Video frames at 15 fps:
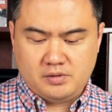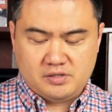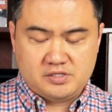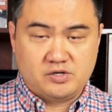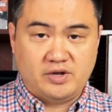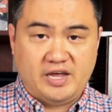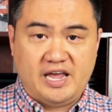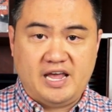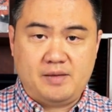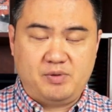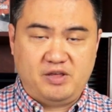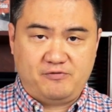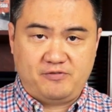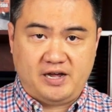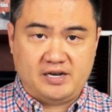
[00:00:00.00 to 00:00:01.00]
So A,
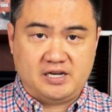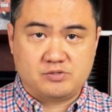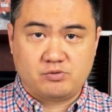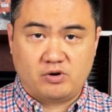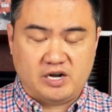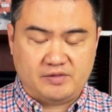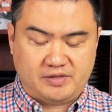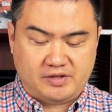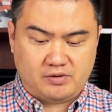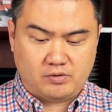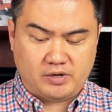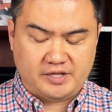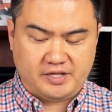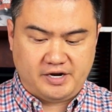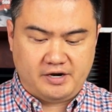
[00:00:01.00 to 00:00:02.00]
B flat, that's where we're at
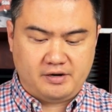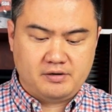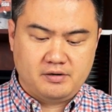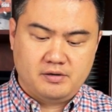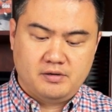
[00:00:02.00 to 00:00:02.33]
right there.